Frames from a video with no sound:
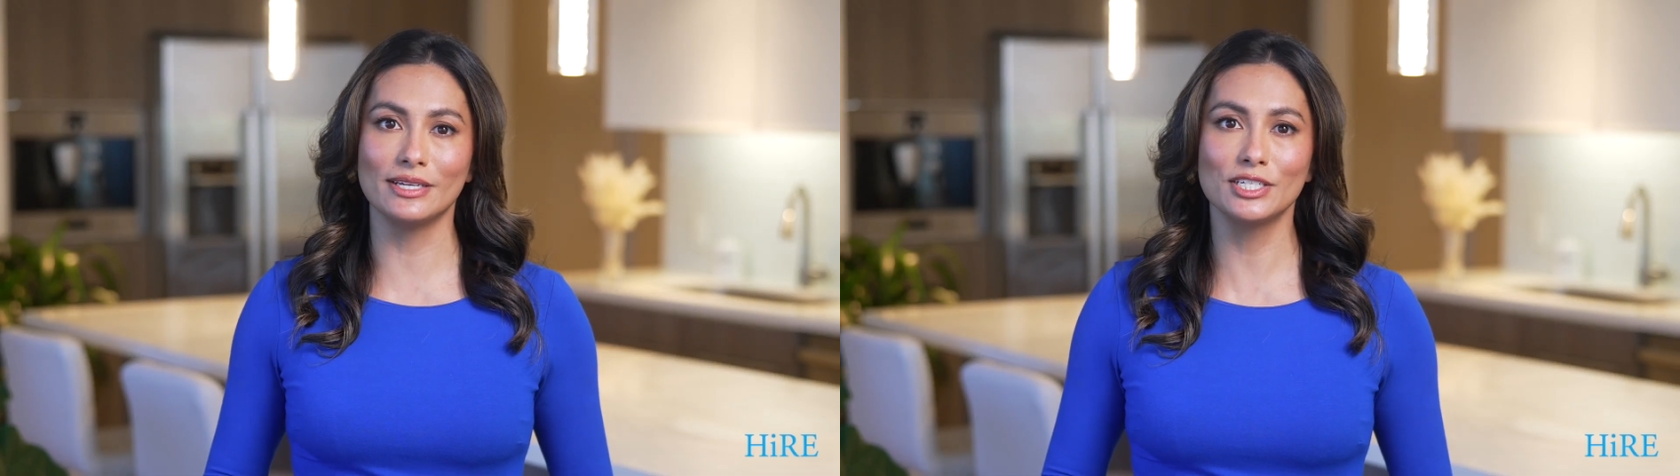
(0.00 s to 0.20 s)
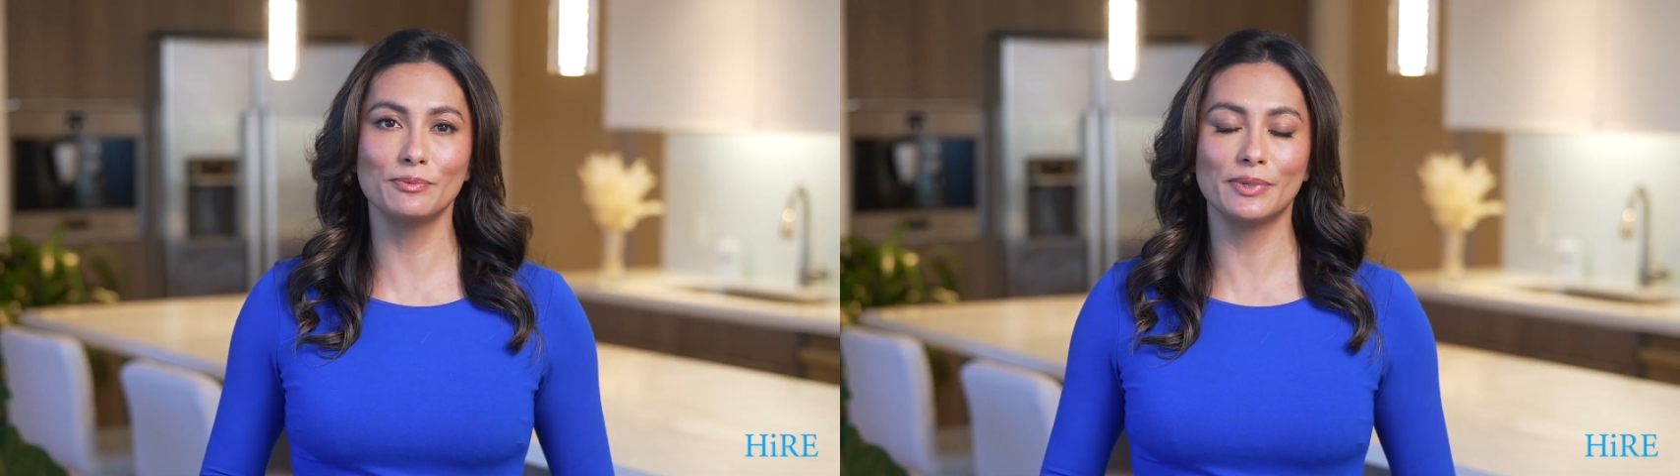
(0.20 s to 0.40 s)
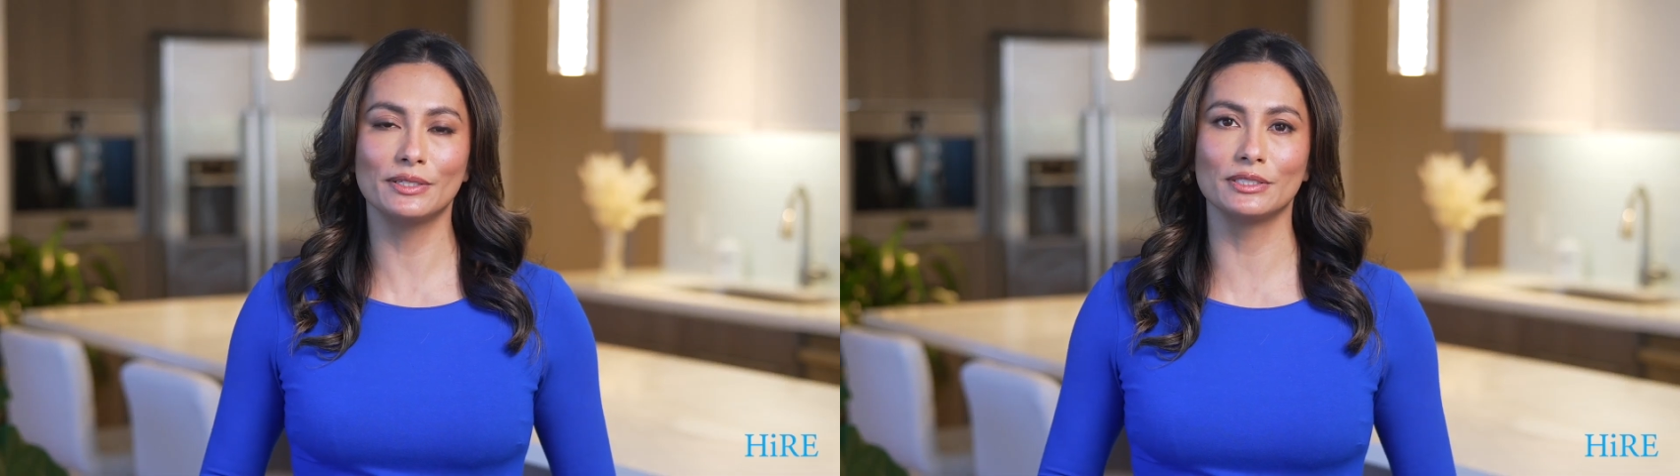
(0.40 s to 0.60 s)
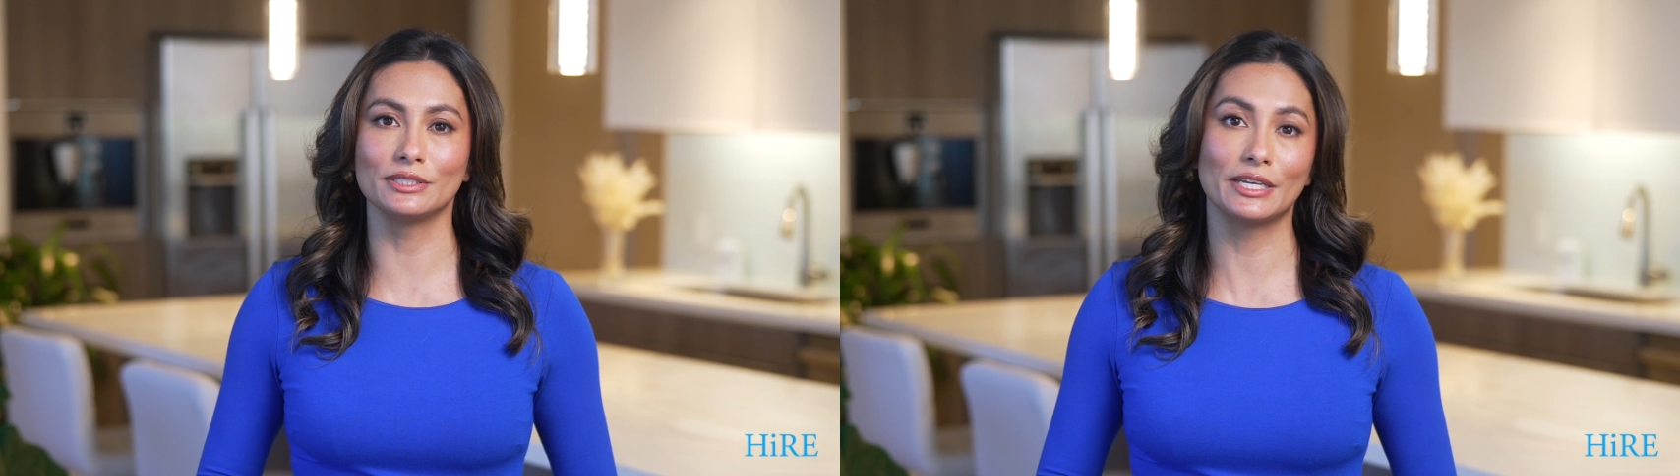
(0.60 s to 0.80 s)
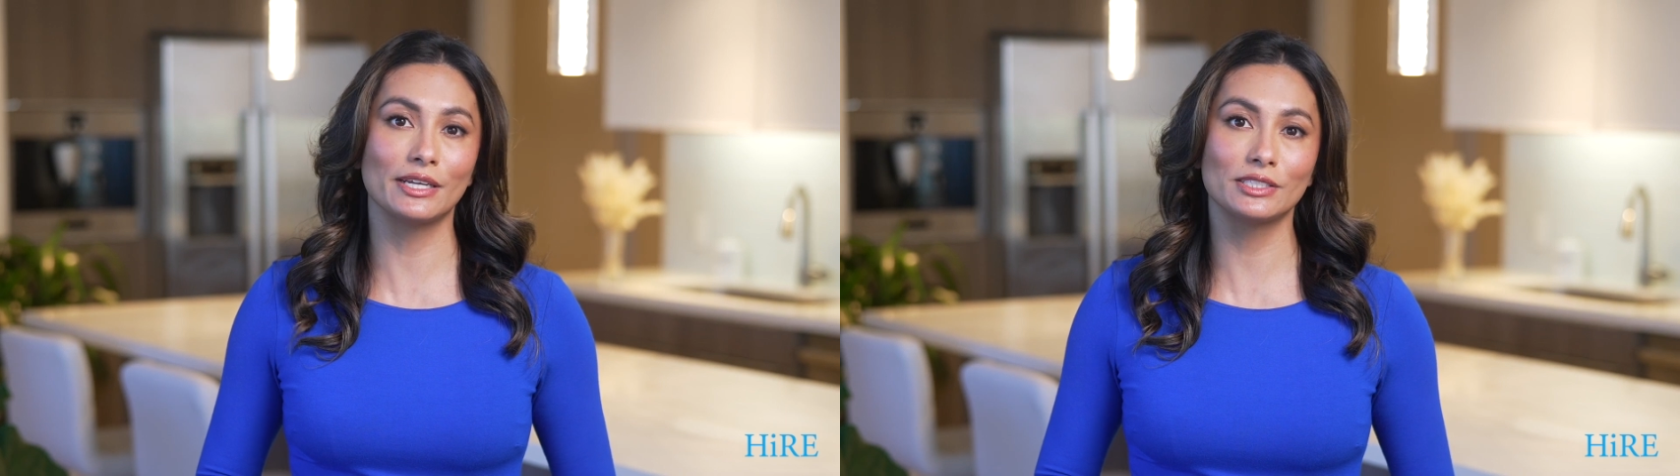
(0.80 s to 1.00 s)
independent
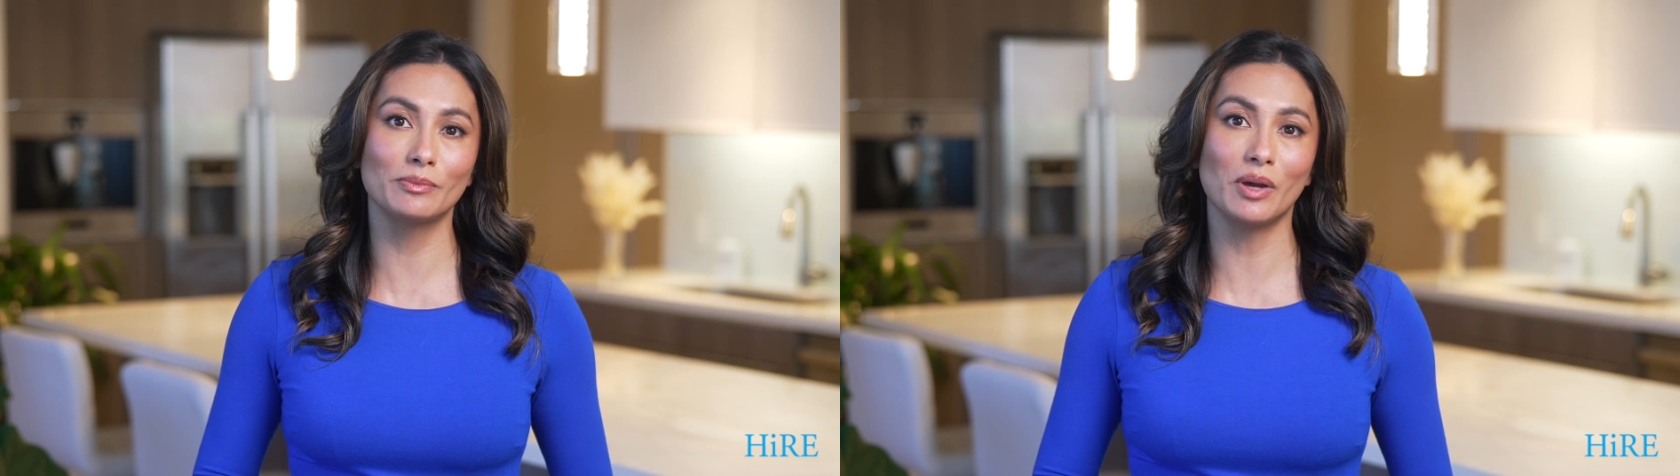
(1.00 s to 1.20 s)
Kingdom